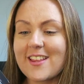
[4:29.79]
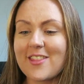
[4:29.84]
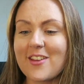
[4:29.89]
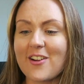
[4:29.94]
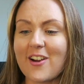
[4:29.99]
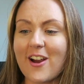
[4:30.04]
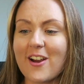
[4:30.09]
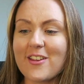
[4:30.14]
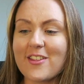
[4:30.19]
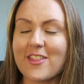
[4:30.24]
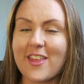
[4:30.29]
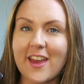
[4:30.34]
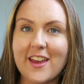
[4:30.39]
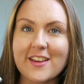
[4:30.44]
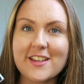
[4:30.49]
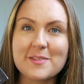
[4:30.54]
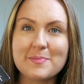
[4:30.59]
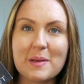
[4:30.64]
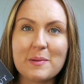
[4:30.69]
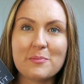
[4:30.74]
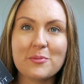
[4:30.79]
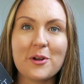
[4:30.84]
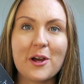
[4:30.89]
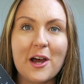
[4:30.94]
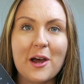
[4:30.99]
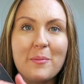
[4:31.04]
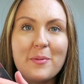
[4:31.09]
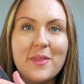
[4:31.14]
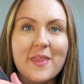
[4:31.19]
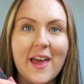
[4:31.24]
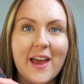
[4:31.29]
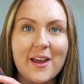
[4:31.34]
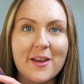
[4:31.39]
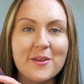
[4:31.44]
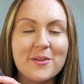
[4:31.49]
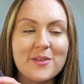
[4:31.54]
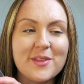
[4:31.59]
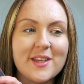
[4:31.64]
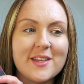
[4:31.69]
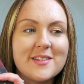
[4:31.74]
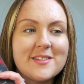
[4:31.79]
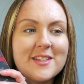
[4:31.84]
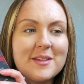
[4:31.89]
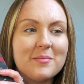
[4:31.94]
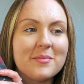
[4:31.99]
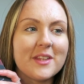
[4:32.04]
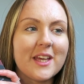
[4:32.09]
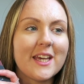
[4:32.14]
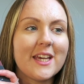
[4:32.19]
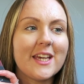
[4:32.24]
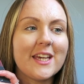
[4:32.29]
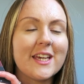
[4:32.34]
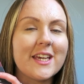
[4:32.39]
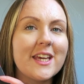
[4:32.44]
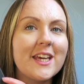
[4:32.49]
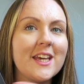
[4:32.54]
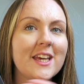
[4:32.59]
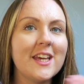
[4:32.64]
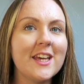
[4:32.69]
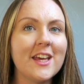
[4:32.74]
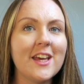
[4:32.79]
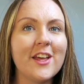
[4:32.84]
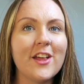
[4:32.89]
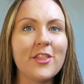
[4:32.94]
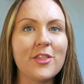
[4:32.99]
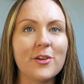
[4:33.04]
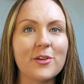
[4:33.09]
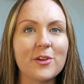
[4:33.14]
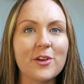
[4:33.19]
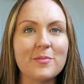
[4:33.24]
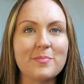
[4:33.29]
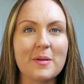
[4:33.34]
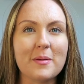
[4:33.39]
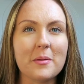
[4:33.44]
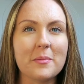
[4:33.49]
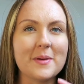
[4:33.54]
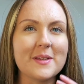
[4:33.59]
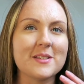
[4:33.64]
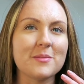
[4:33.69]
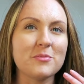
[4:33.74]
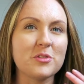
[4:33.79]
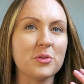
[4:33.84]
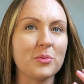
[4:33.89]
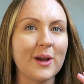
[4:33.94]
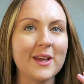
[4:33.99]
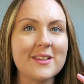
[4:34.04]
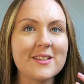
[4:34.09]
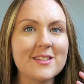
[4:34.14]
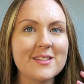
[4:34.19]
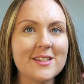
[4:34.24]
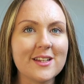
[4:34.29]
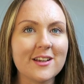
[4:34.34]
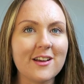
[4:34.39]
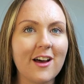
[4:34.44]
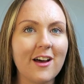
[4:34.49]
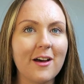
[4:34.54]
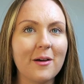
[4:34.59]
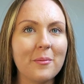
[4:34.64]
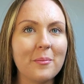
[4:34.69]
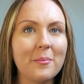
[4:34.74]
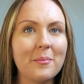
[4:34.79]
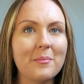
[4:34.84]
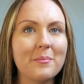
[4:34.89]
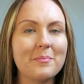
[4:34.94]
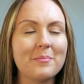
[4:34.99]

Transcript: There are things being brought up now that seem like there could maybe be some twists to come.